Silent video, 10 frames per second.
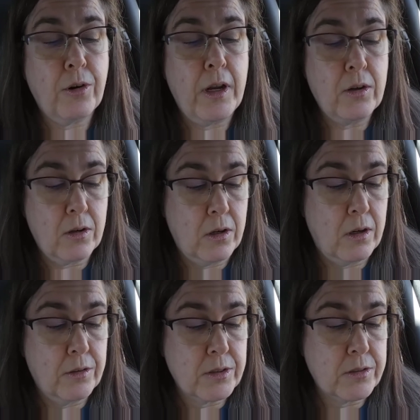
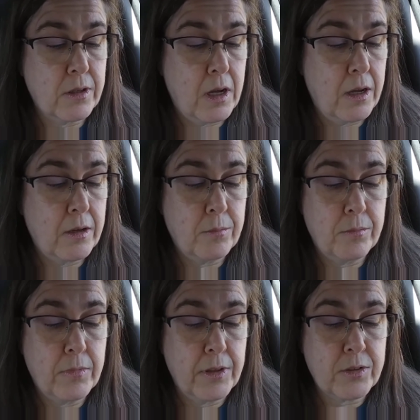alcohols on
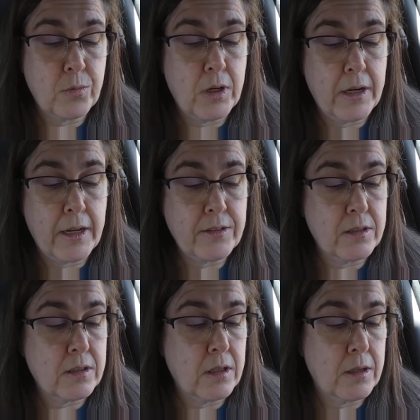this one. I guess
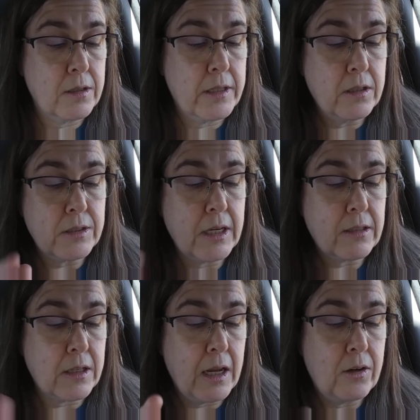it's a legal
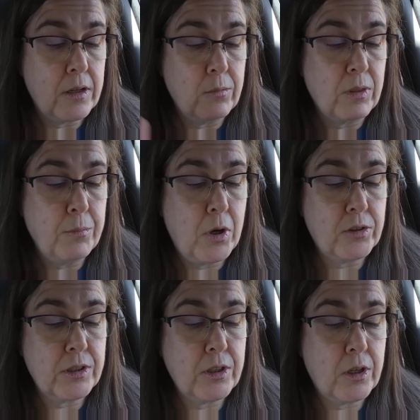technicality with
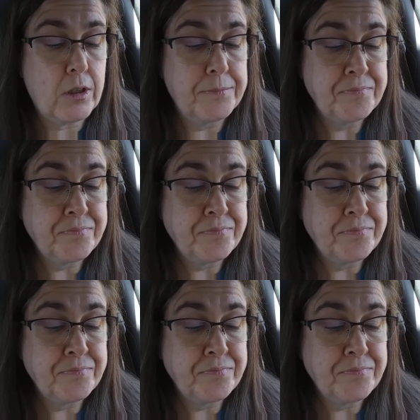maltitol.